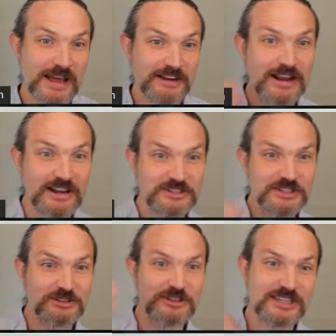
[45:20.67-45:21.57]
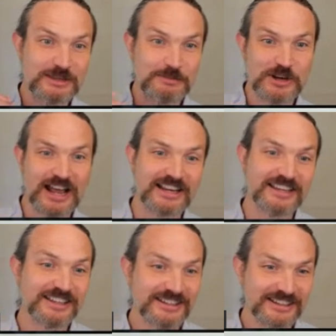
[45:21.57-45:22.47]
background, so you can keep
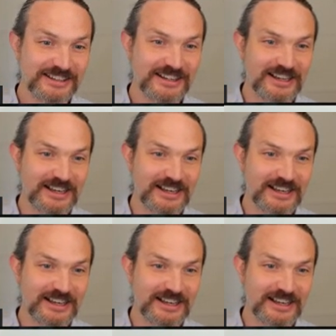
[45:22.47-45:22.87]
track. Yeah.